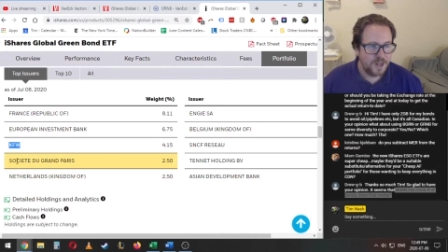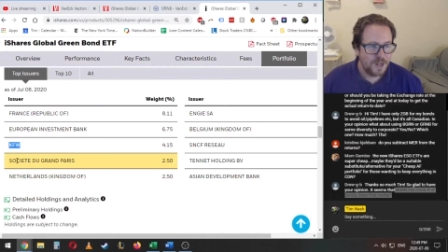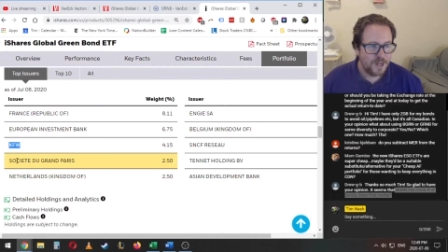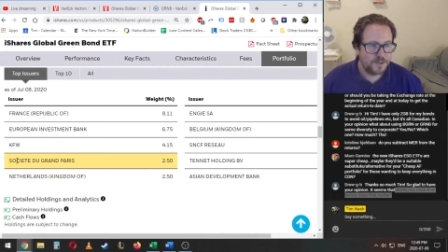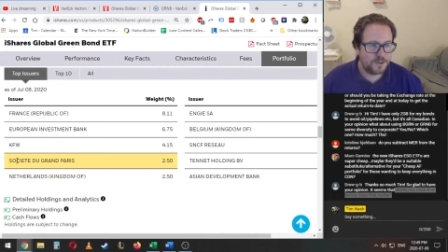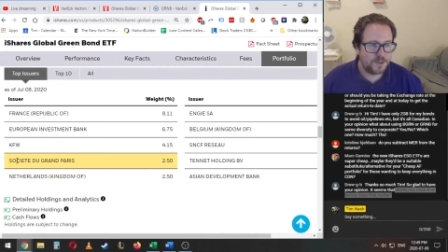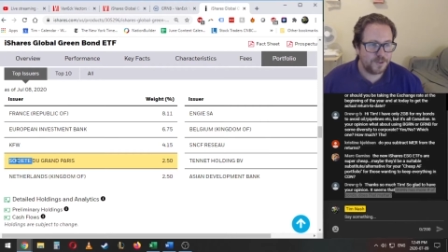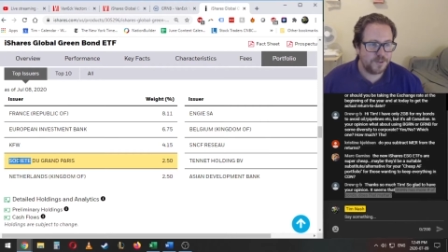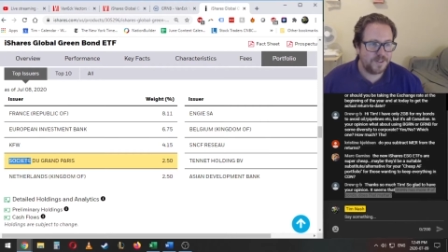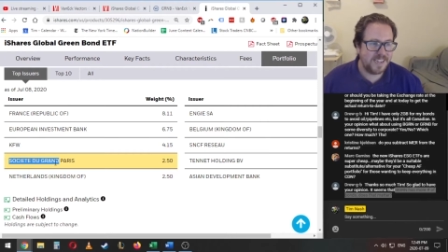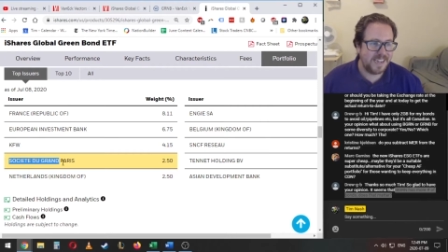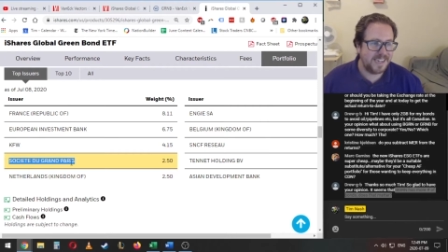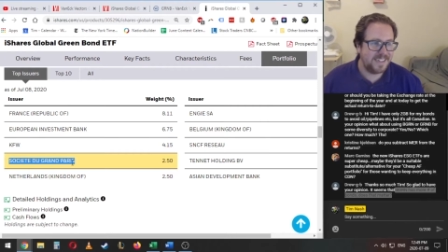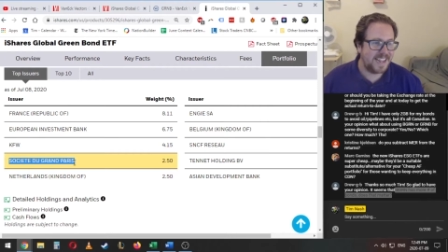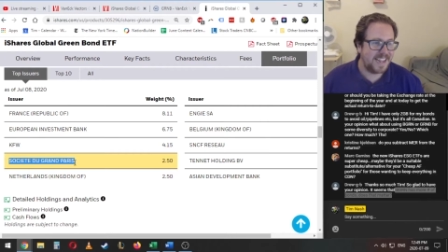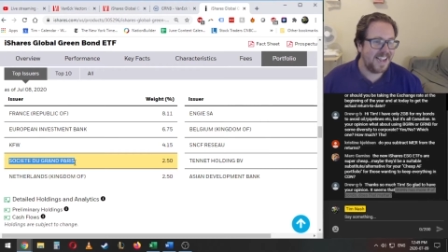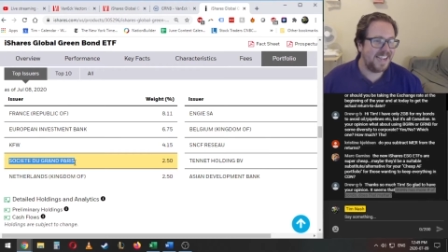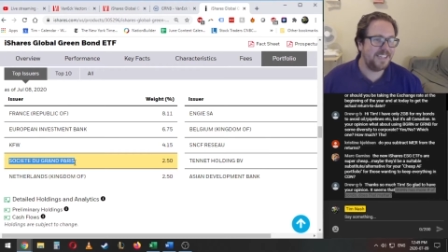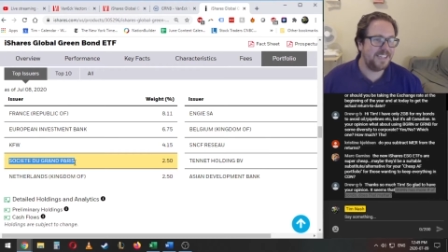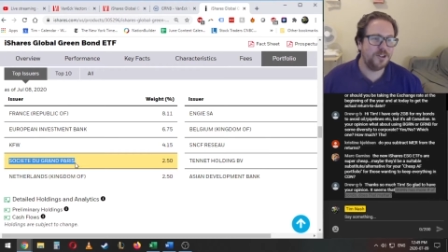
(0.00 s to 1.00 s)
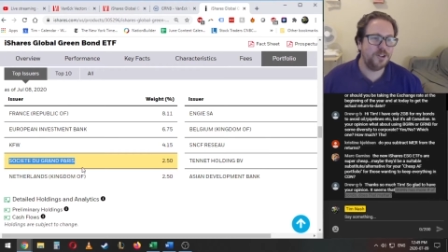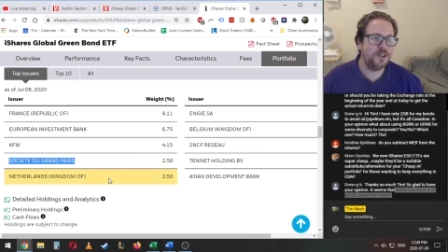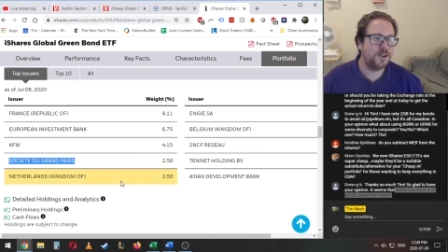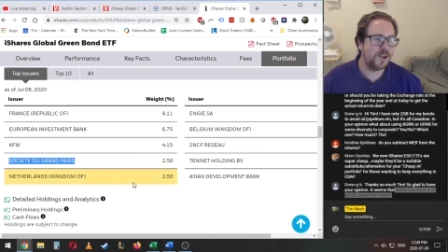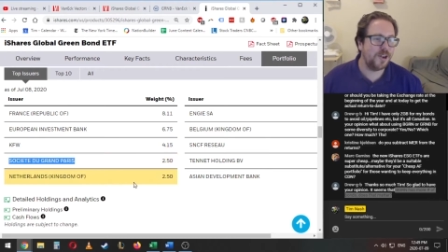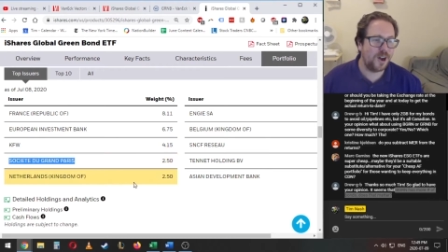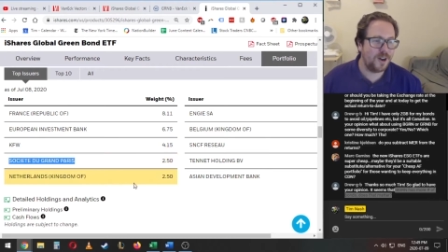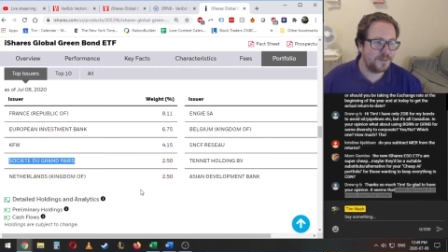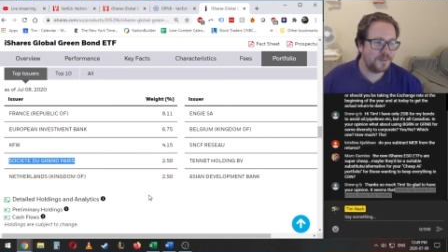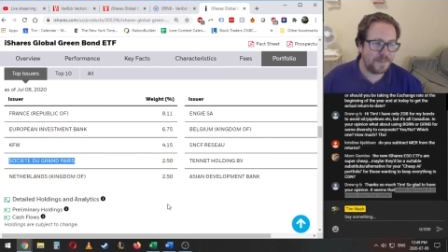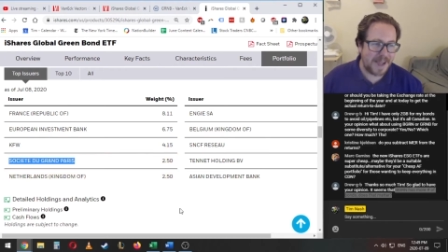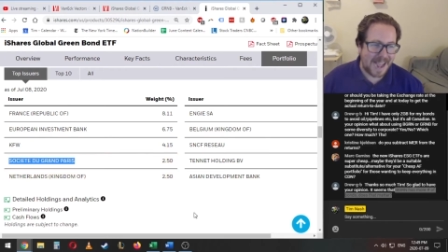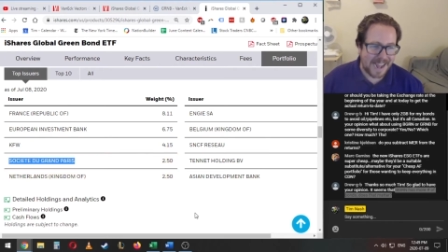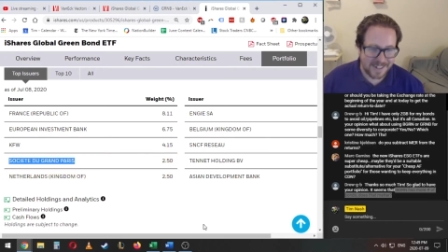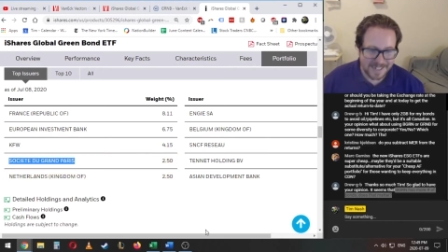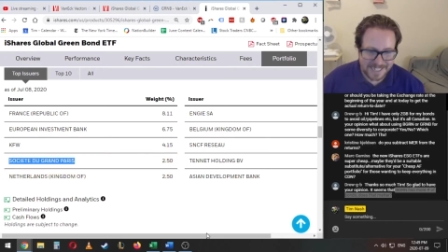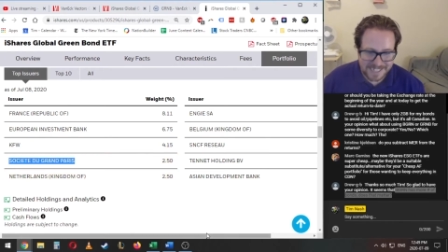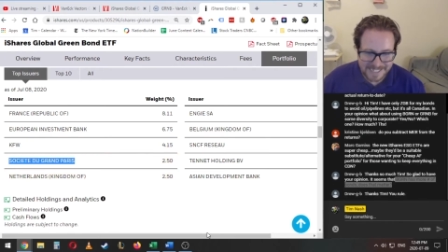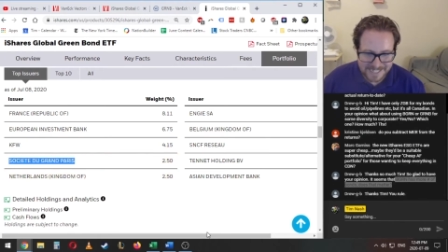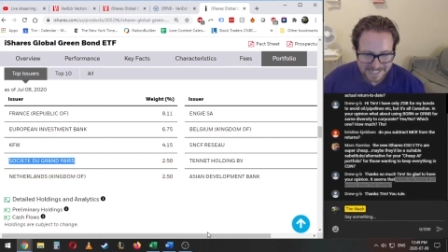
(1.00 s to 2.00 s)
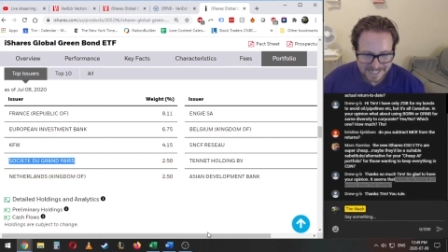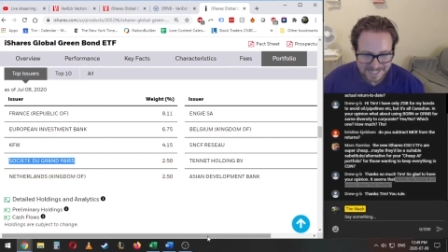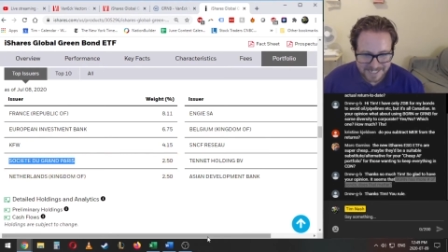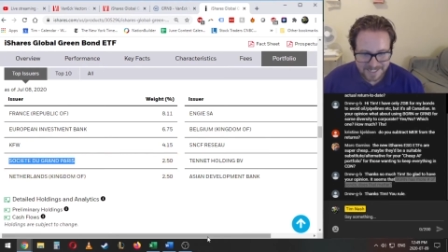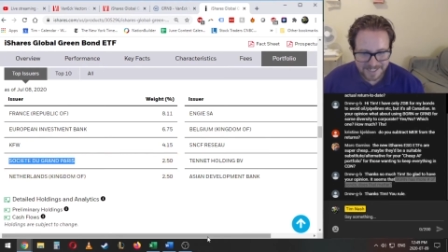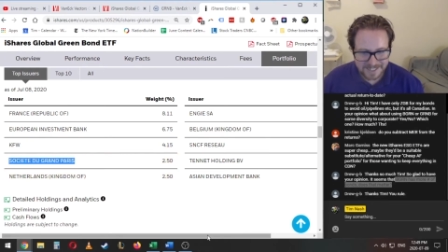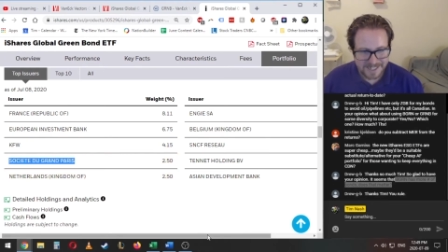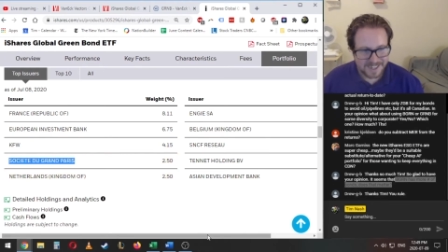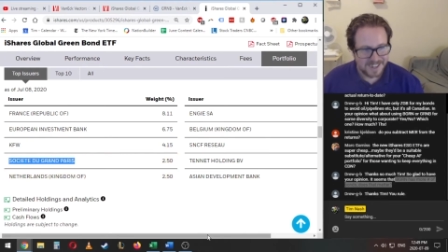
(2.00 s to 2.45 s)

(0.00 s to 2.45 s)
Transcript: Société du Grand Paris,